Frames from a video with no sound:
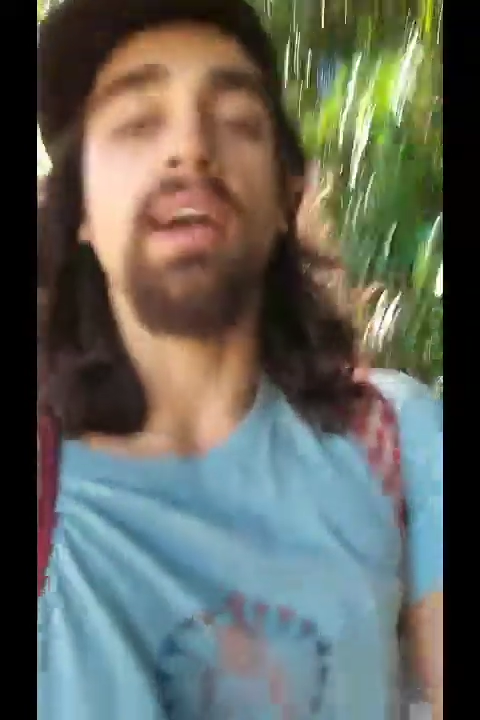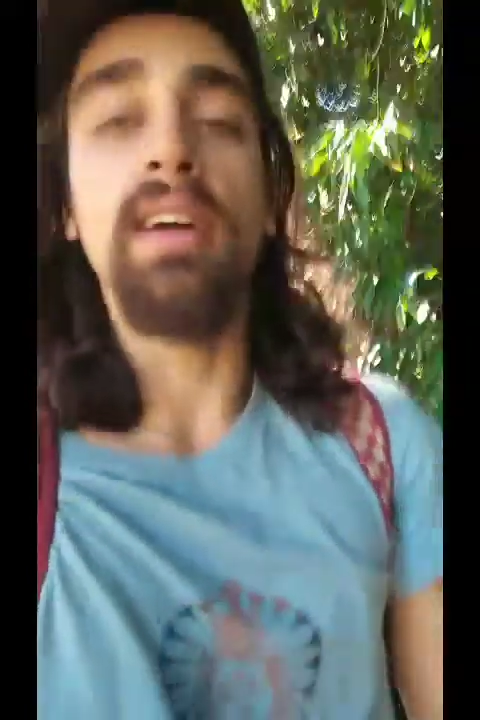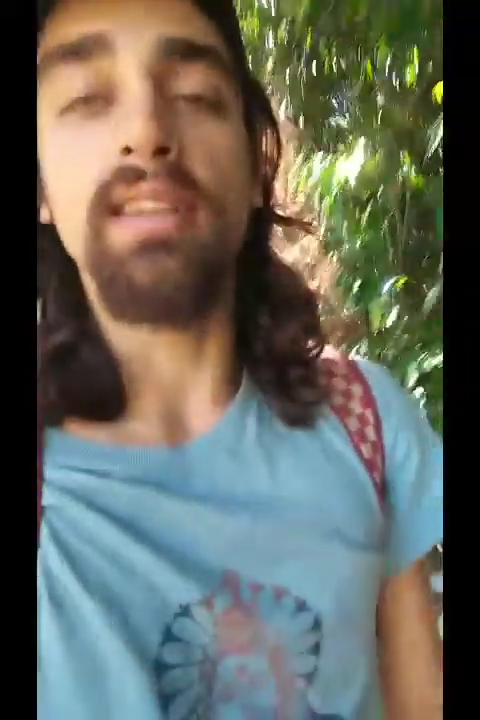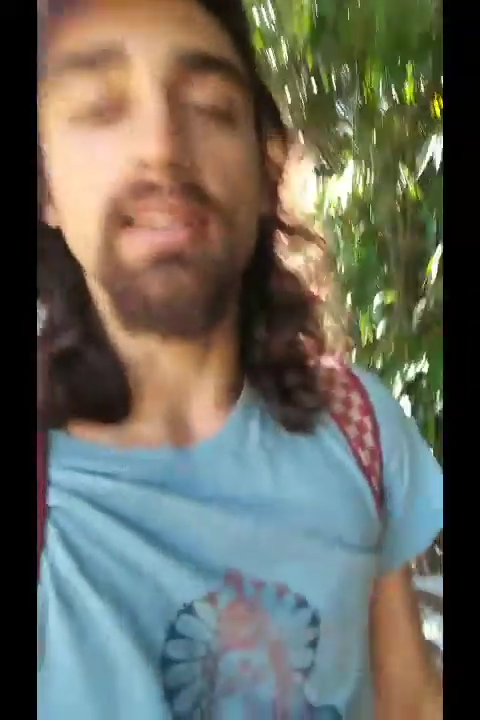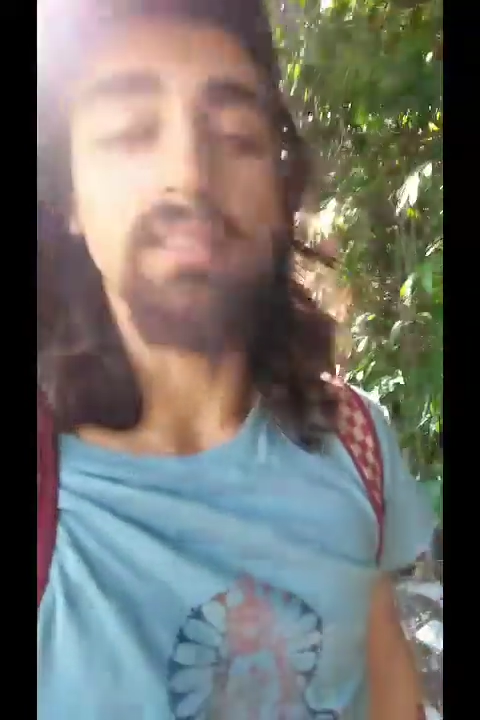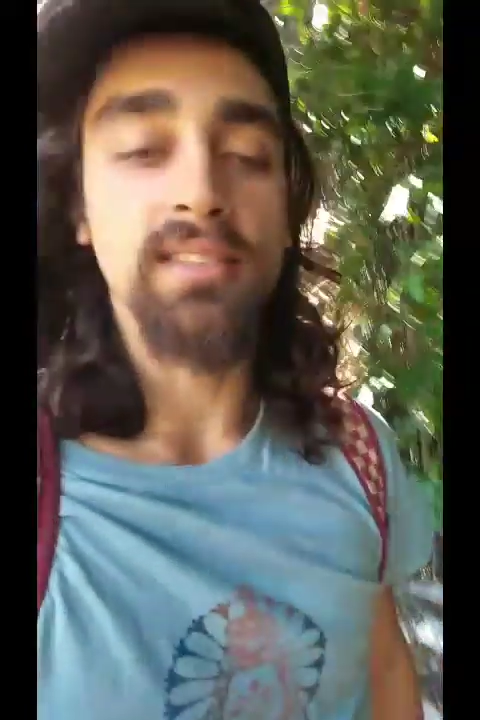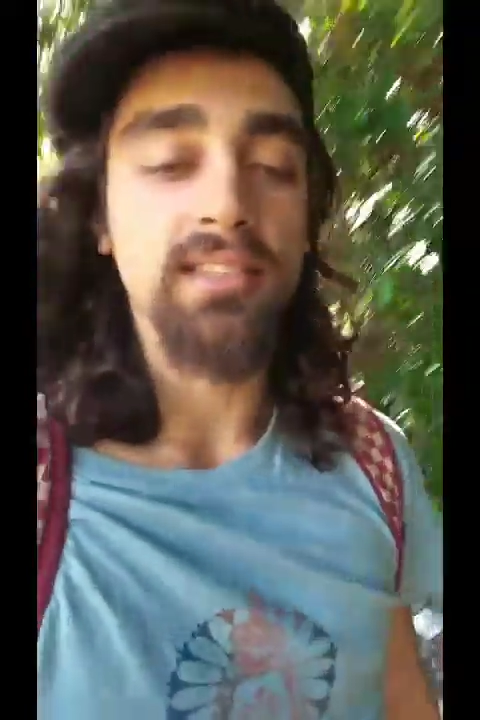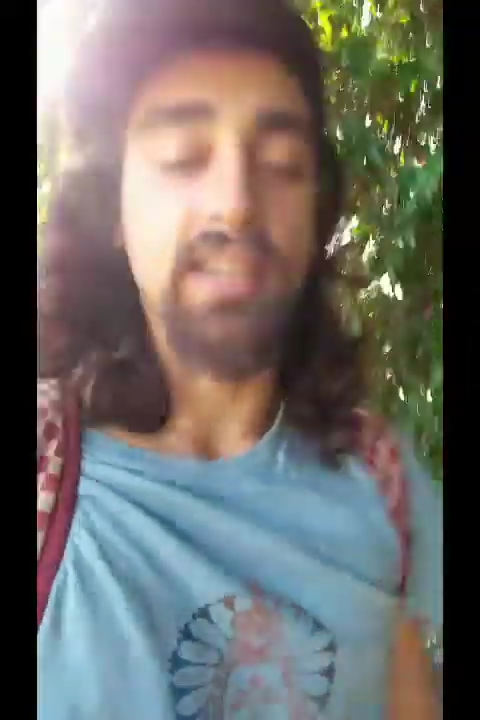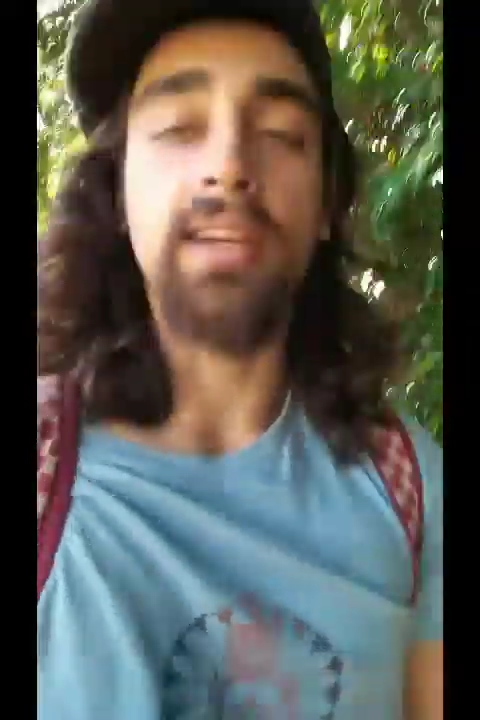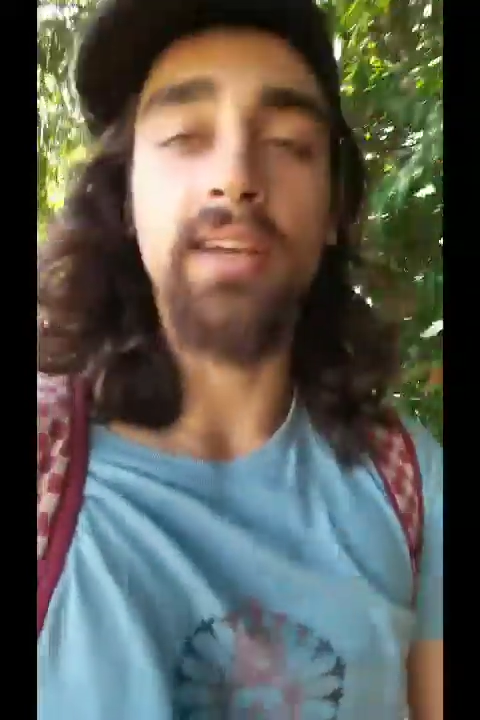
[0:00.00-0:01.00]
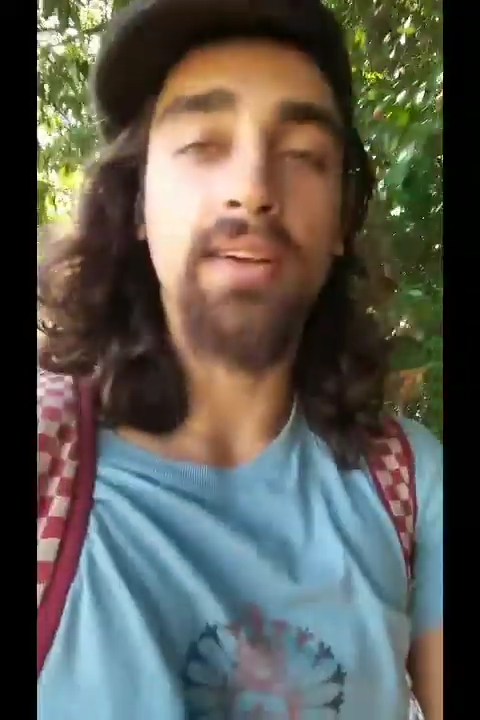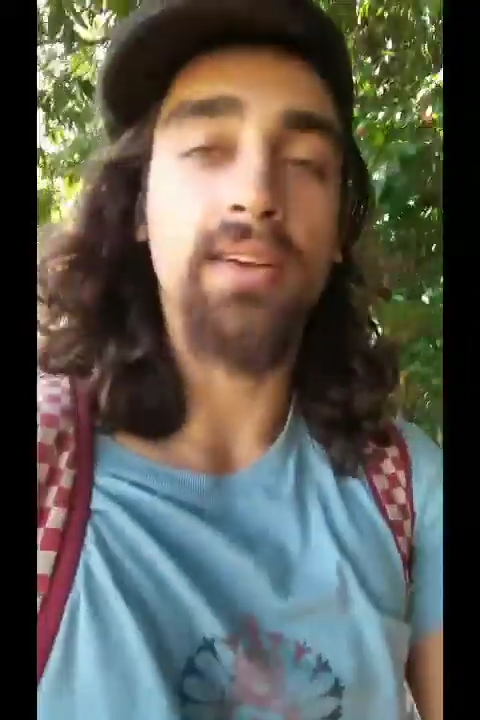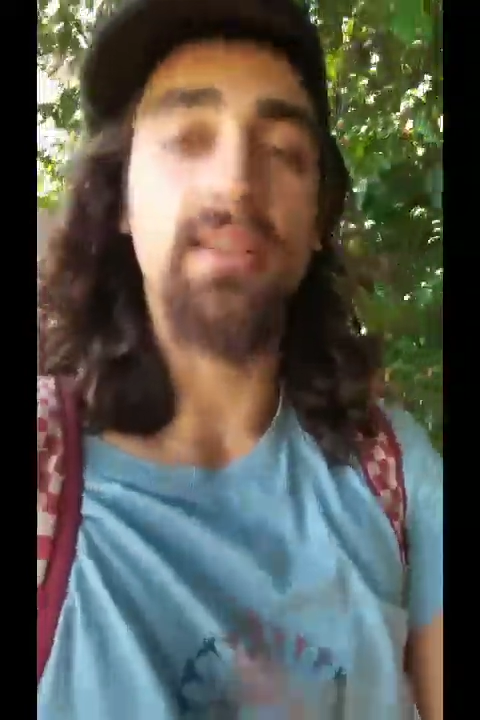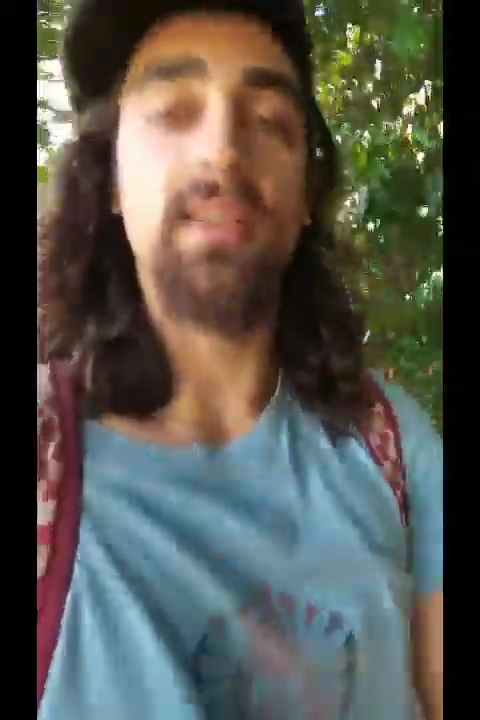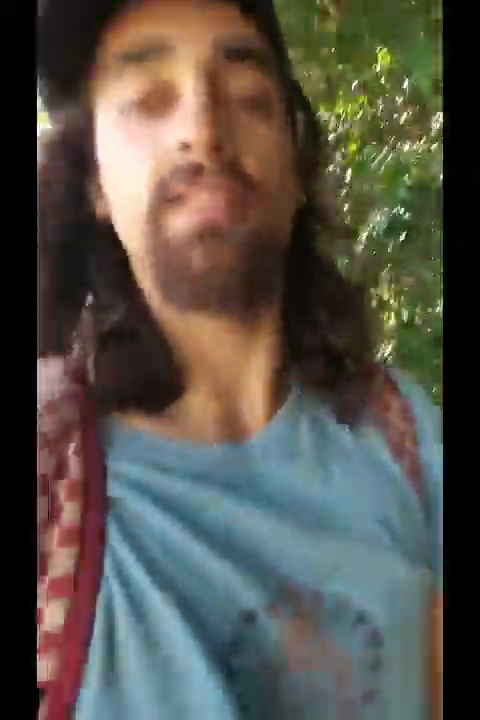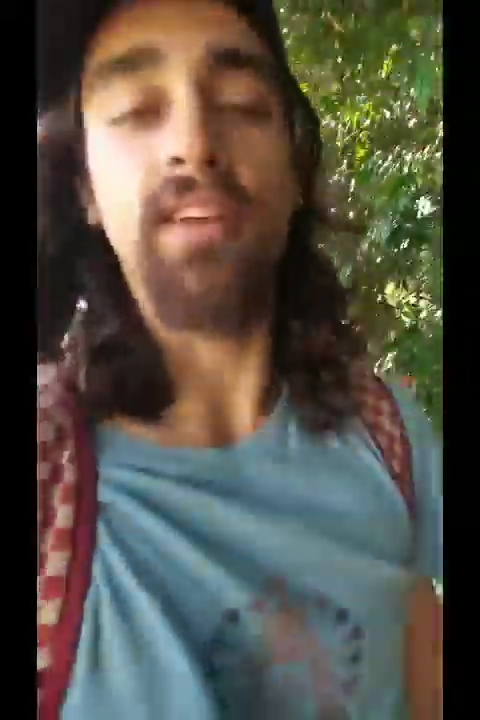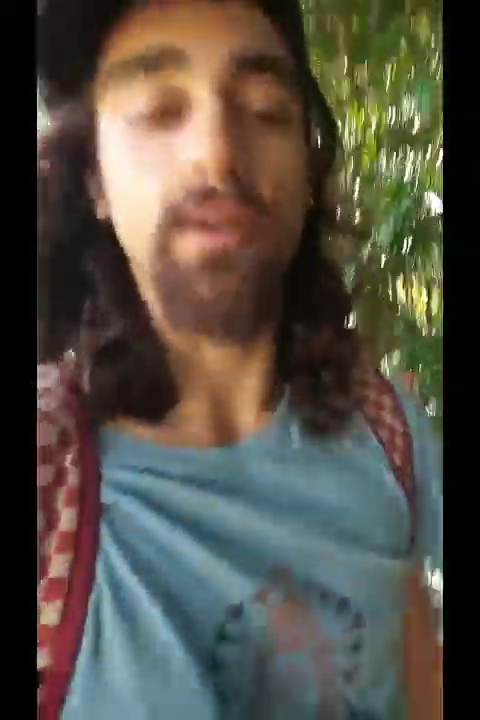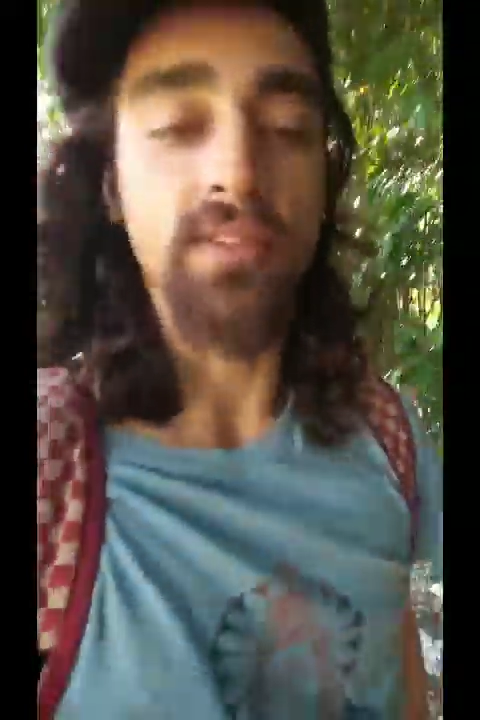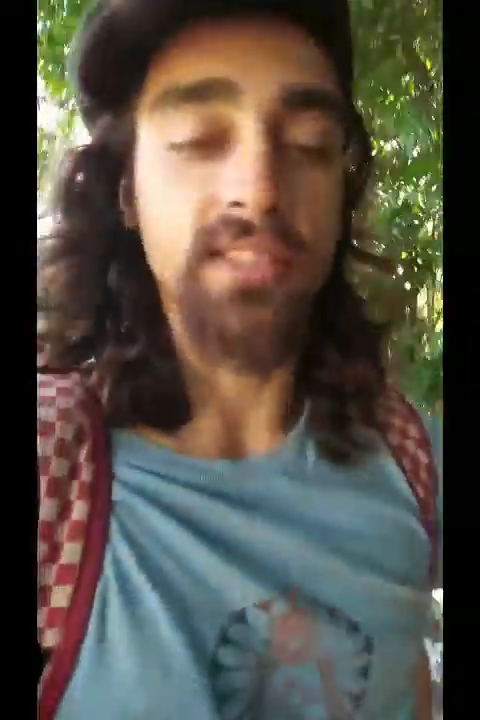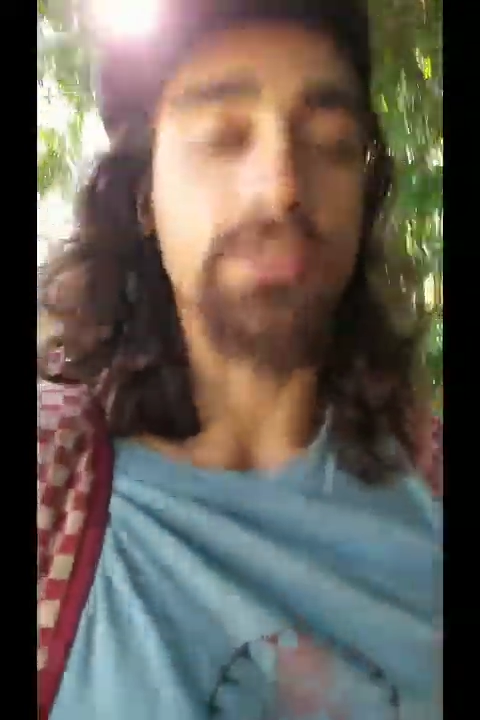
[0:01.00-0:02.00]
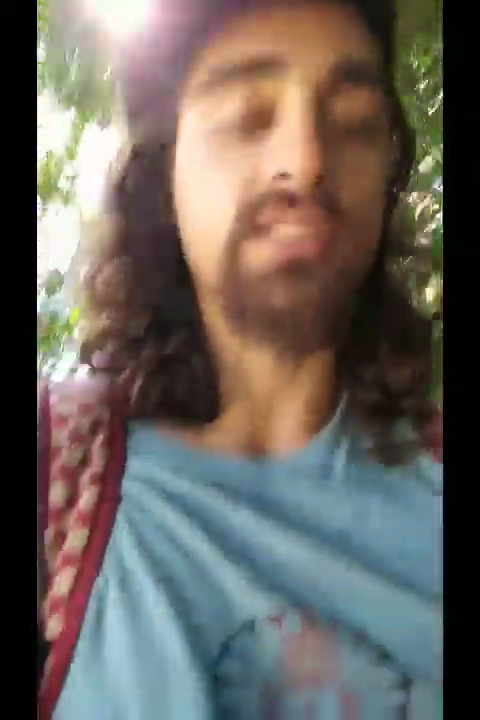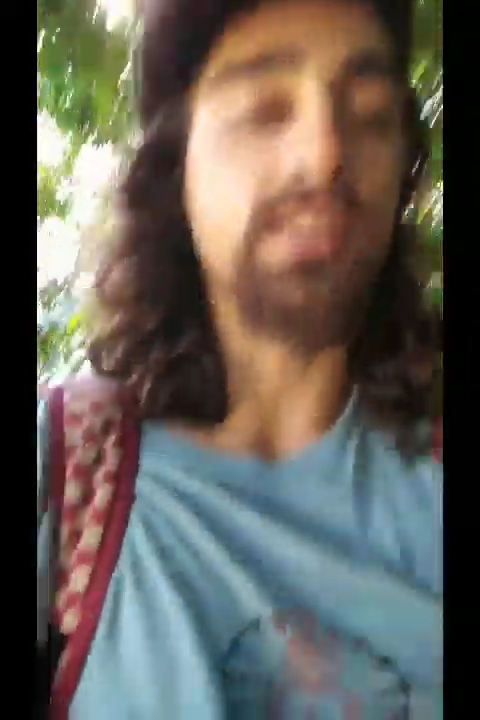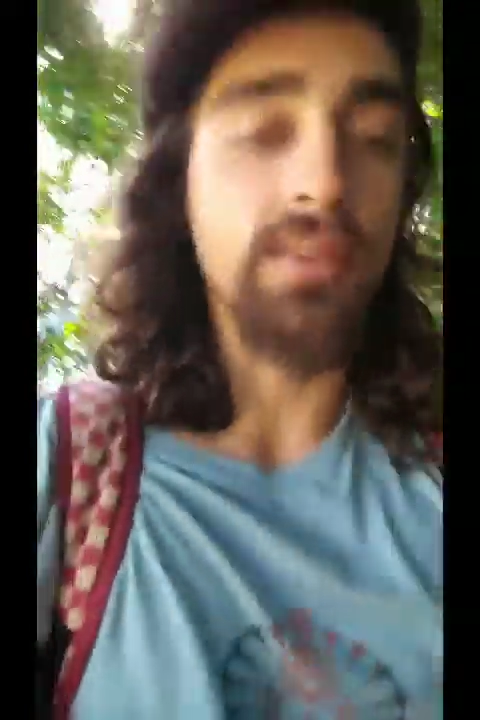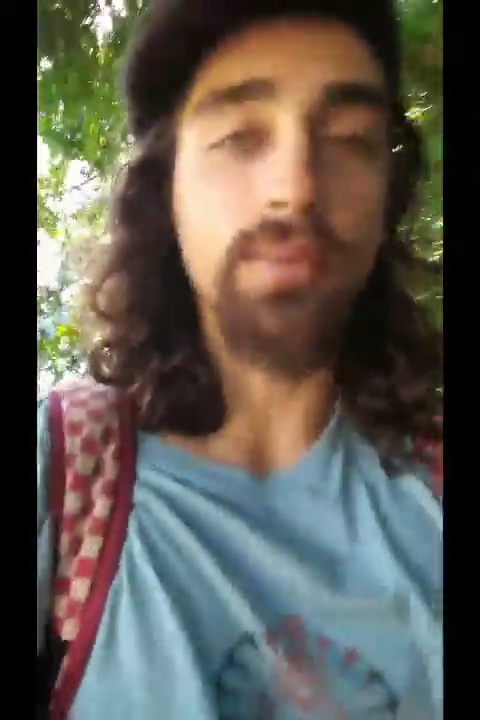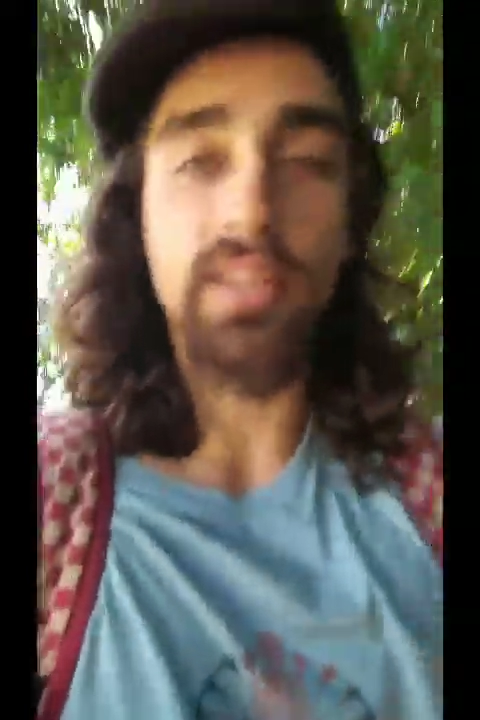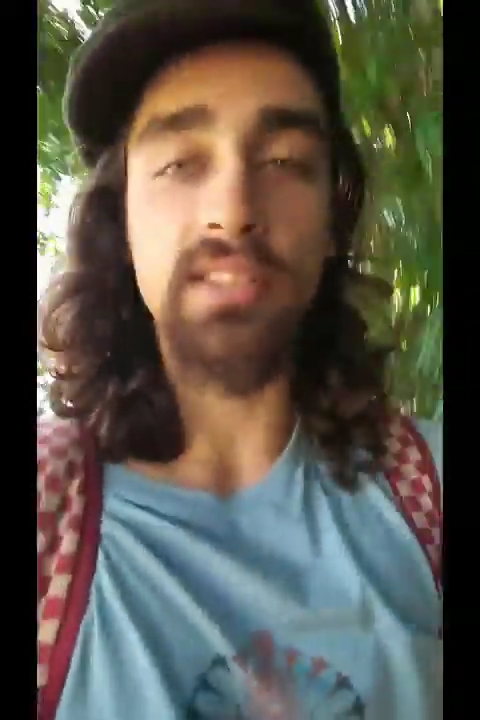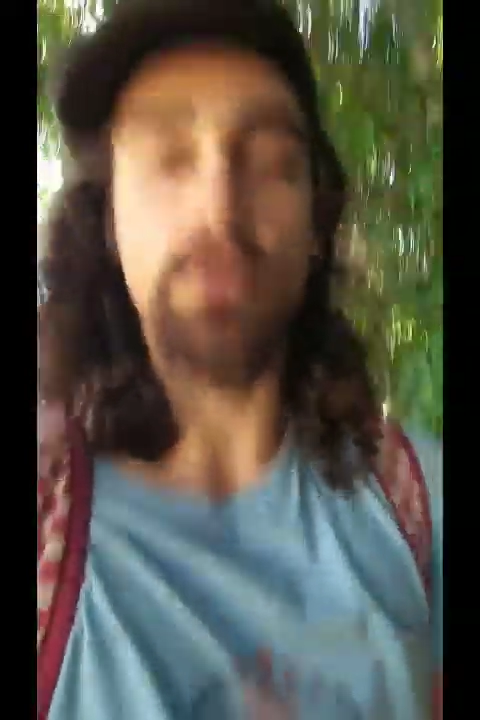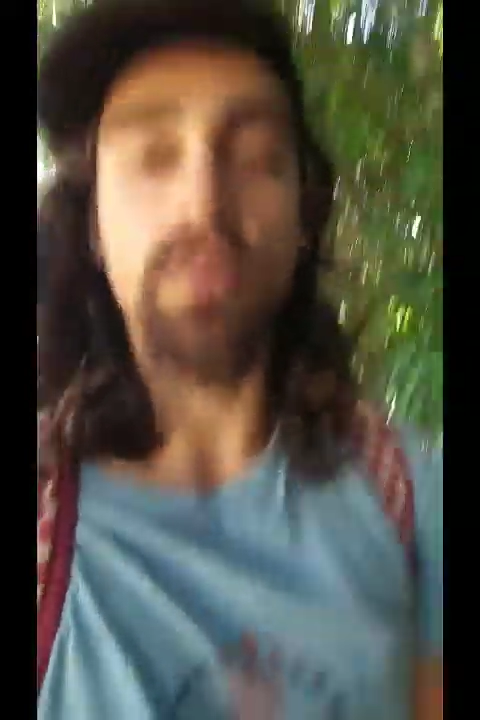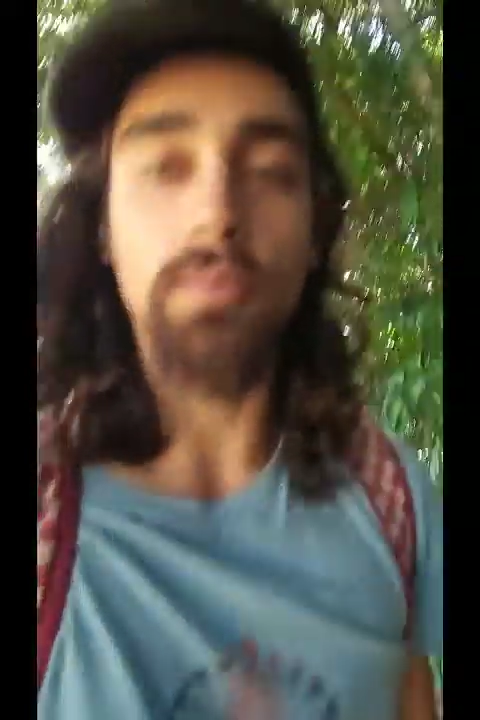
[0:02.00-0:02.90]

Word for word: and see if anyone's interested and we can talk